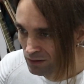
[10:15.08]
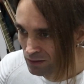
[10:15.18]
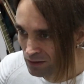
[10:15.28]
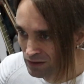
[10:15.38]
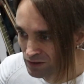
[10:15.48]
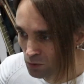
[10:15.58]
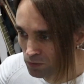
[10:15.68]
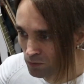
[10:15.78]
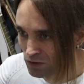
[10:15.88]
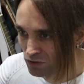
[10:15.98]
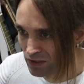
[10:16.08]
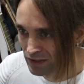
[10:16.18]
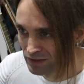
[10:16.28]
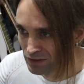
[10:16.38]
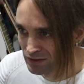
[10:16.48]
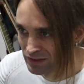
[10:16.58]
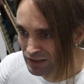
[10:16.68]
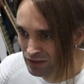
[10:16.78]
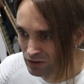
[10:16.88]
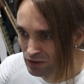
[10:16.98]
Let's open one track. As you can see
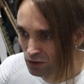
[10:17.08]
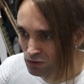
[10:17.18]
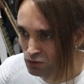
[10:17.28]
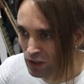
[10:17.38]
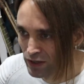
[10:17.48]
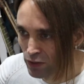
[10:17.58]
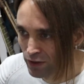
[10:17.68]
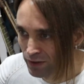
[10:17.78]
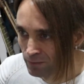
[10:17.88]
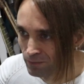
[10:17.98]
here, I don't do anything.